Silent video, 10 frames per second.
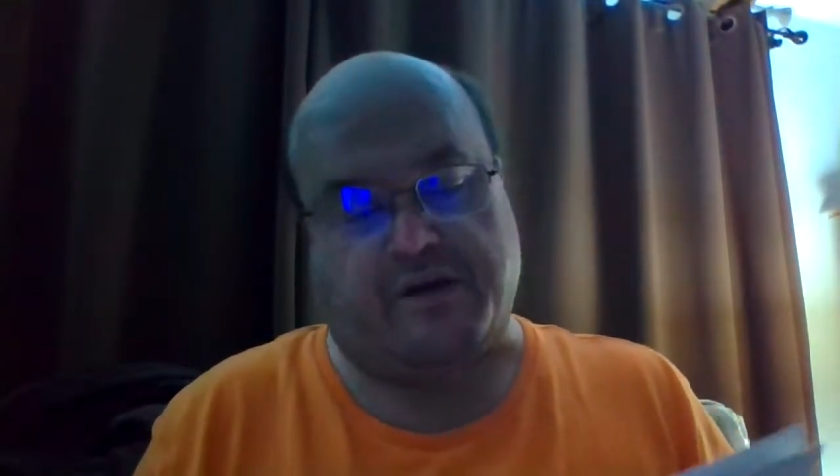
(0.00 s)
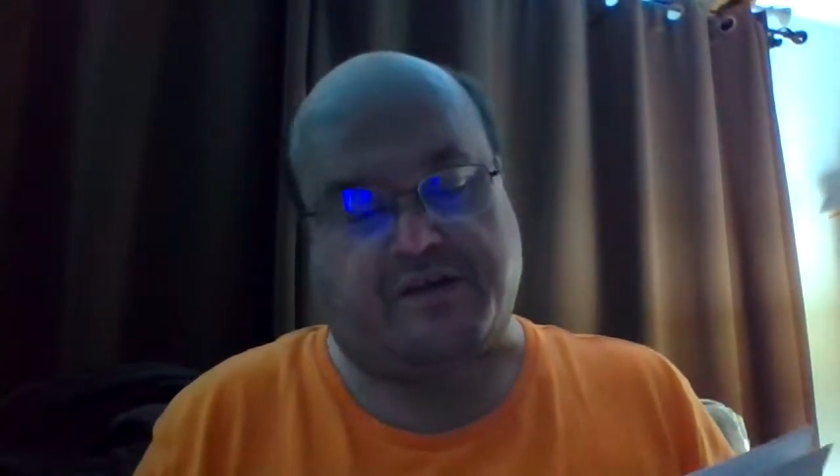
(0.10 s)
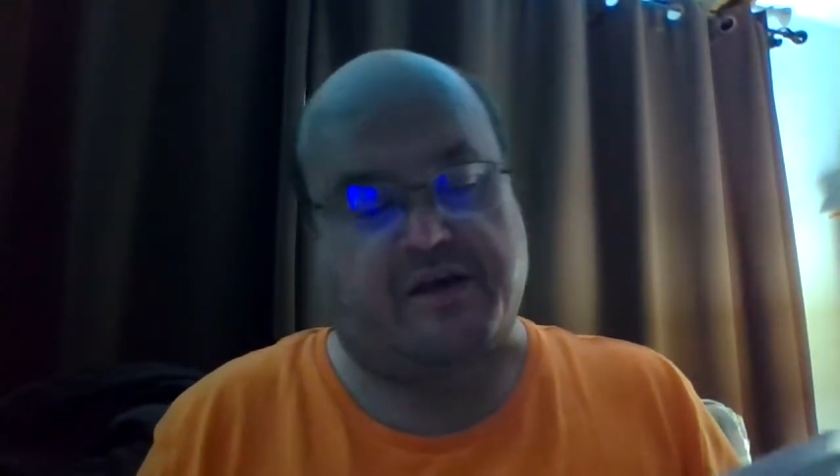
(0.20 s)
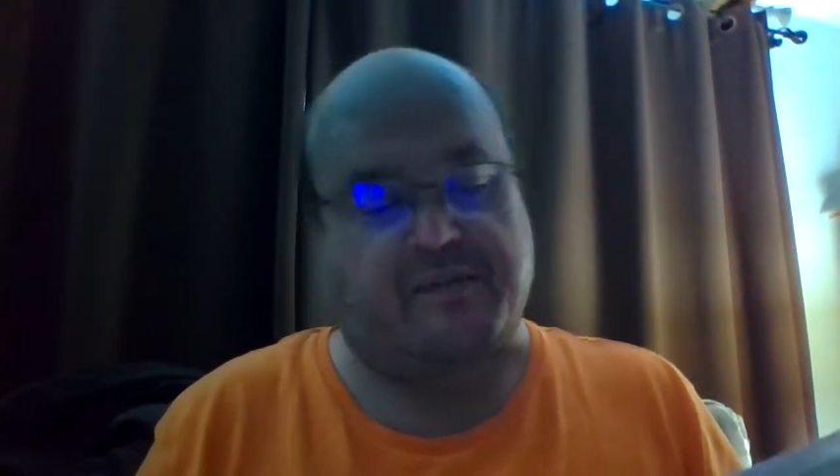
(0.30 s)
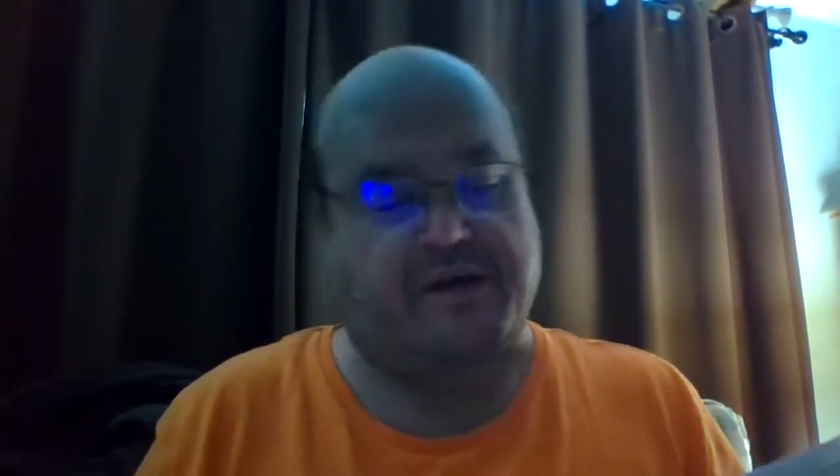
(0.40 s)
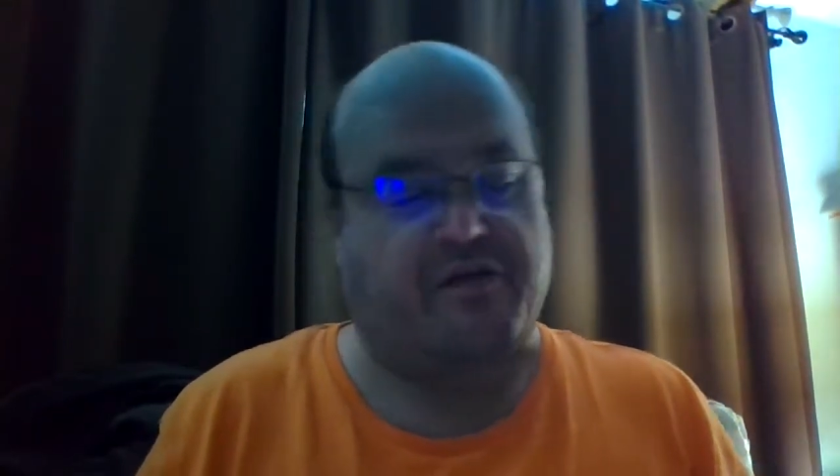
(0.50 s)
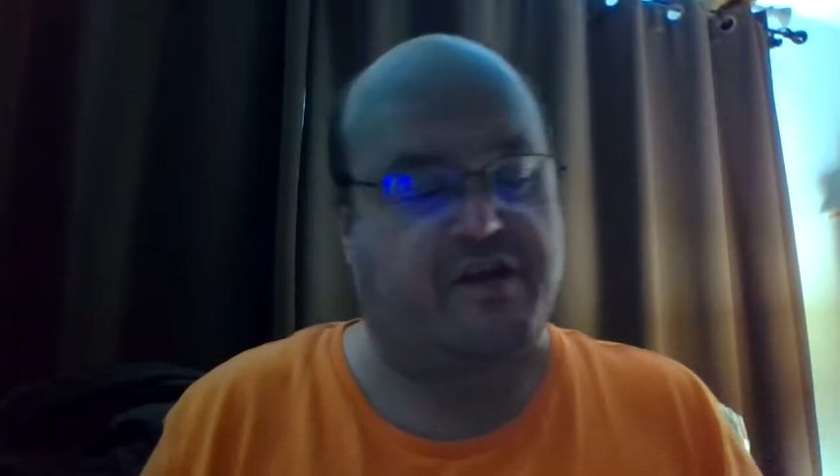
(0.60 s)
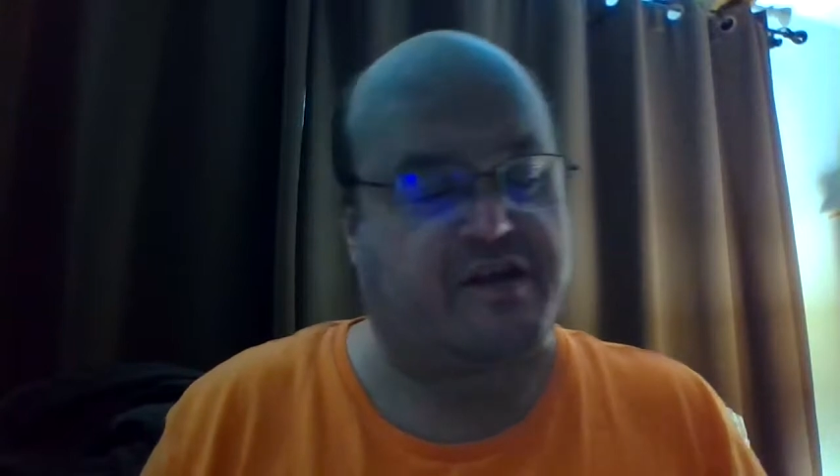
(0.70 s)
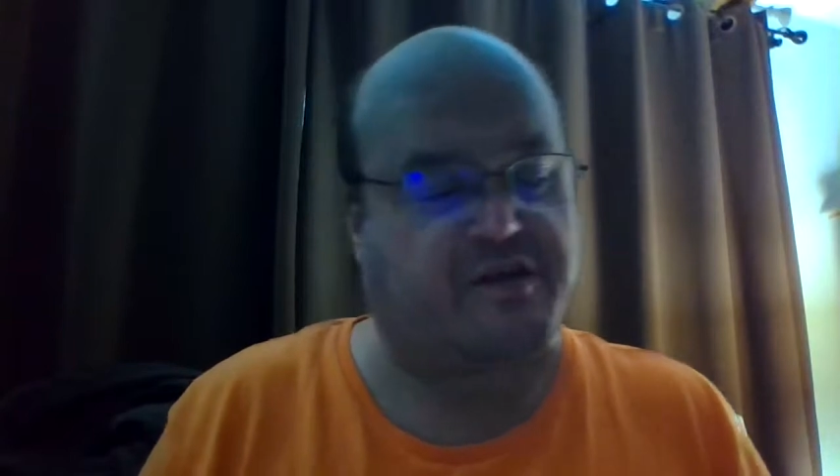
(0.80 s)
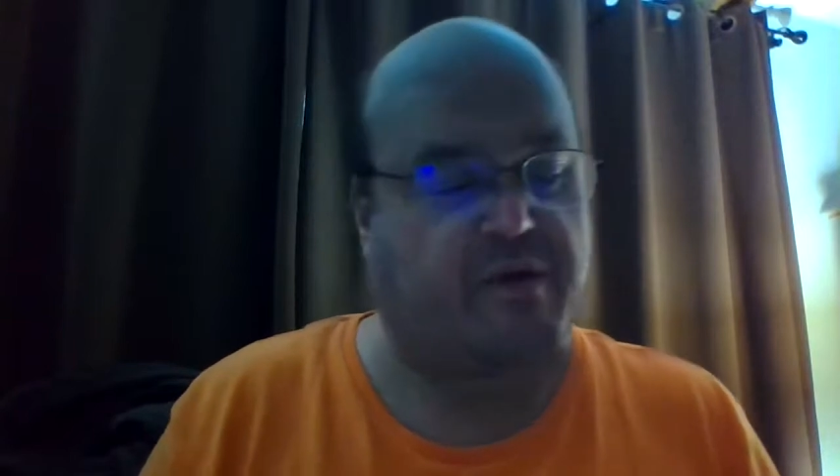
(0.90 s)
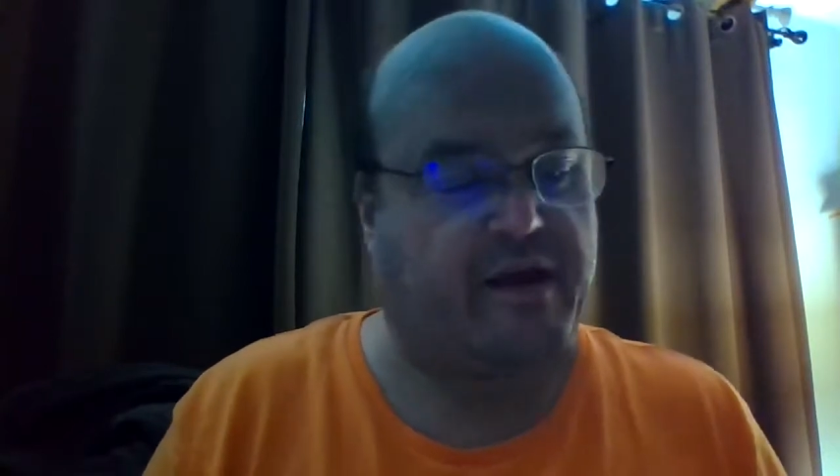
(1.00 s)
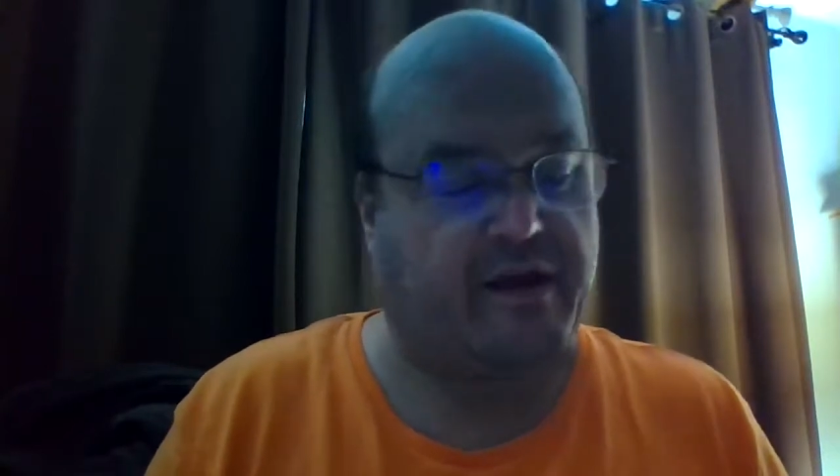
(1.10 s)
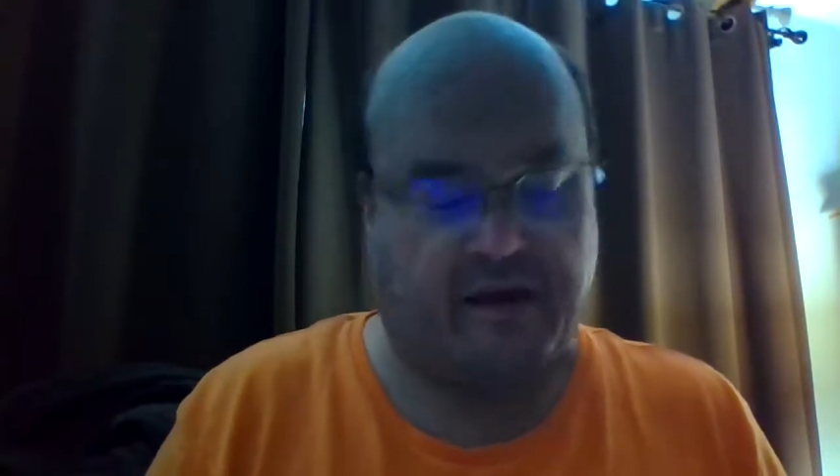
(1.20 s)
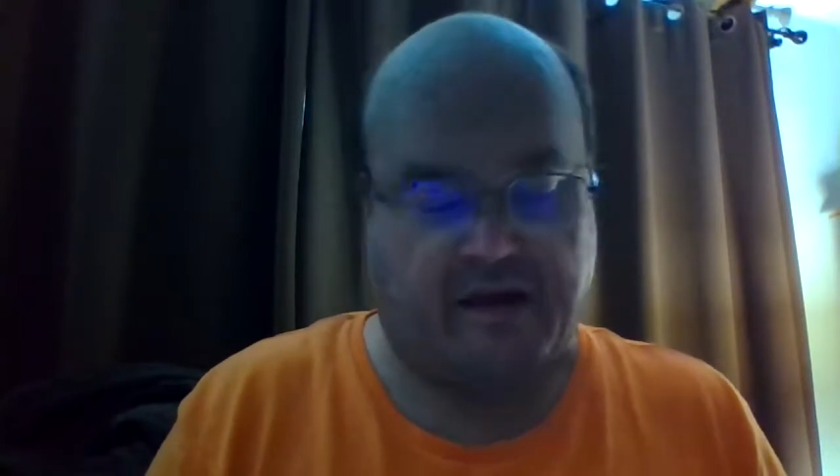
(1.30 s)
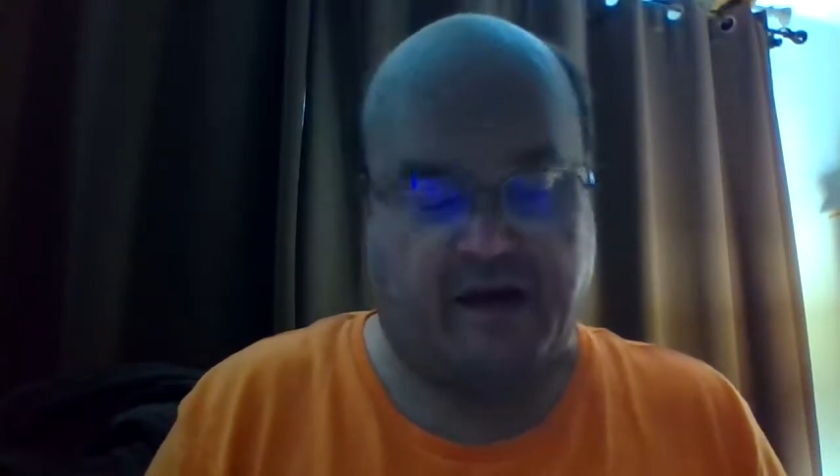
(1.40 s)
is coming this way,